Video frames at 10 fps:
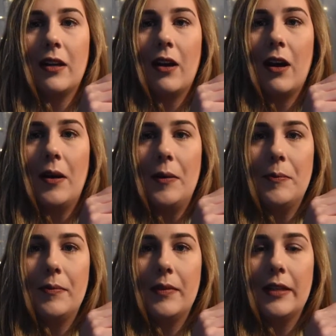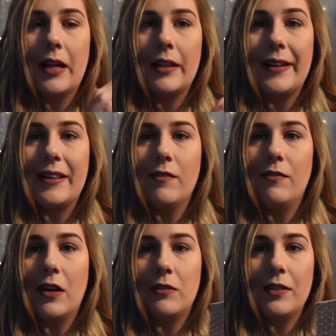not like the
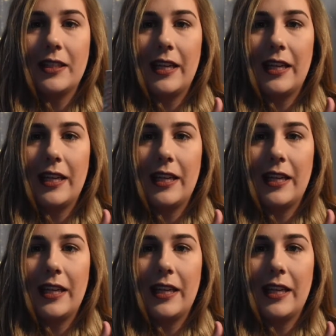velvet